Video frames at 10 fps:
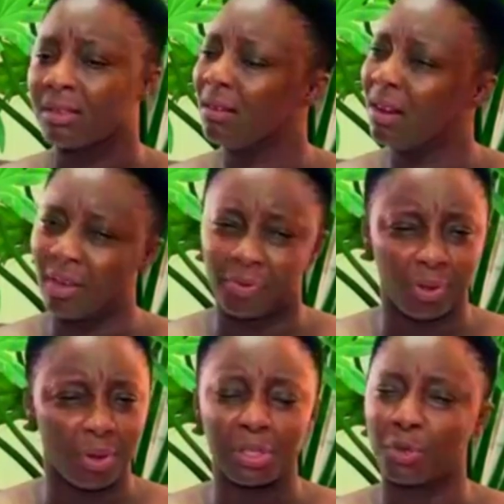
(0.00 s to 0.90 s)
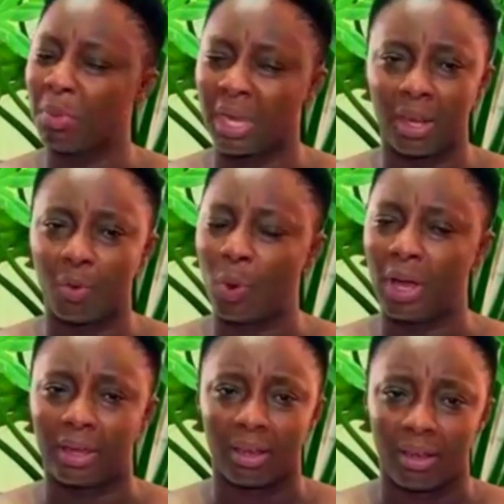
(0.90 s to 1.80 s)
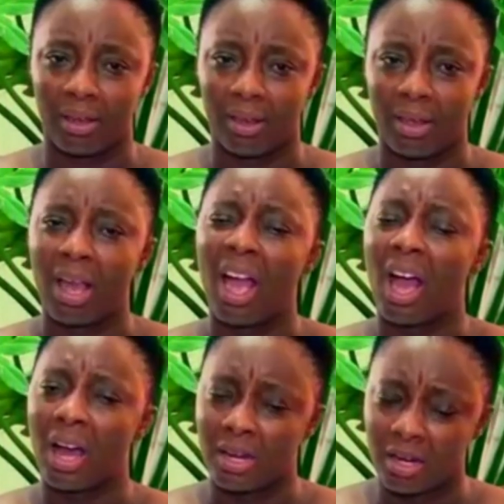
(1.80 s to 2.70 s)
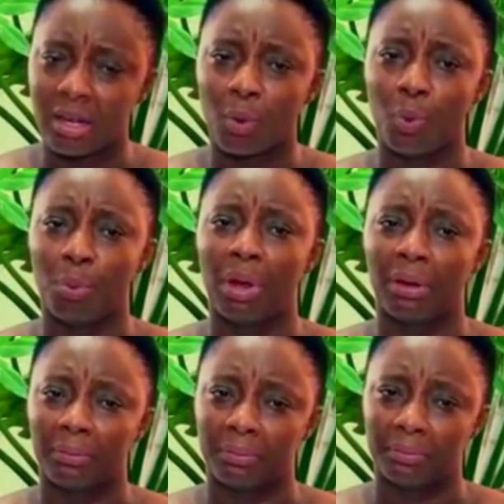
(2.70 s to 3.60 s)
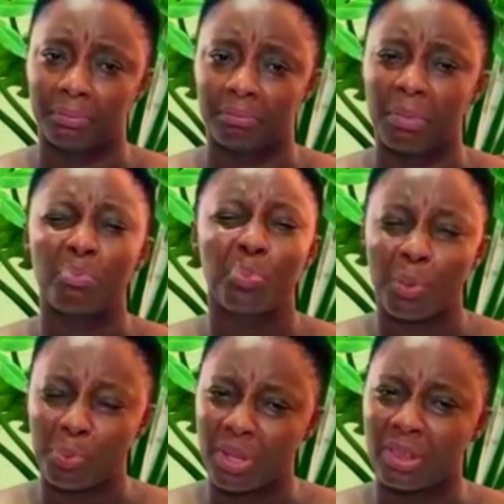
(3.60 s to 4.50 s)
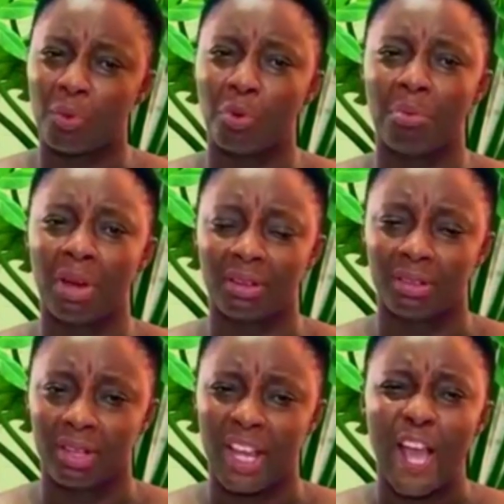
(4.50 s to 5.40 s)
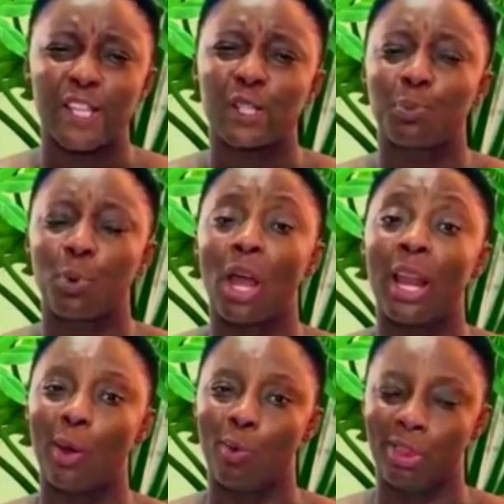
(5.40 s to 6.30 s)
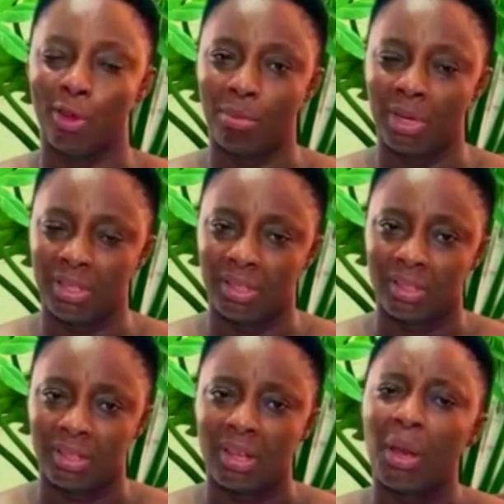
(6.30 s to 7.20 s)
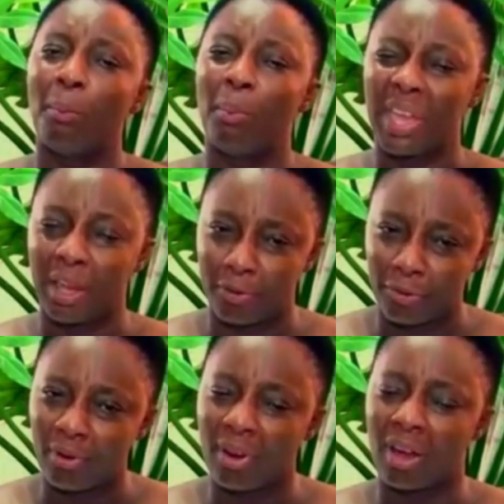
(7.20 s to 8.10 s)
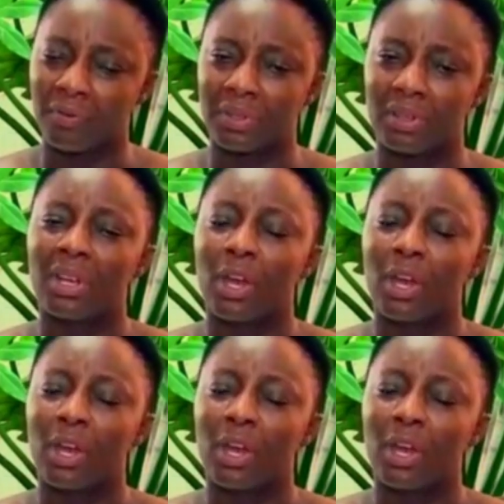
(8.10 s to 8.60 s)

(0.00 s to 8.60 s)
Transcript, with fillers: to love you and to make it work. Honor that woman, pamper that woman, spoil her with your money, make her feel loved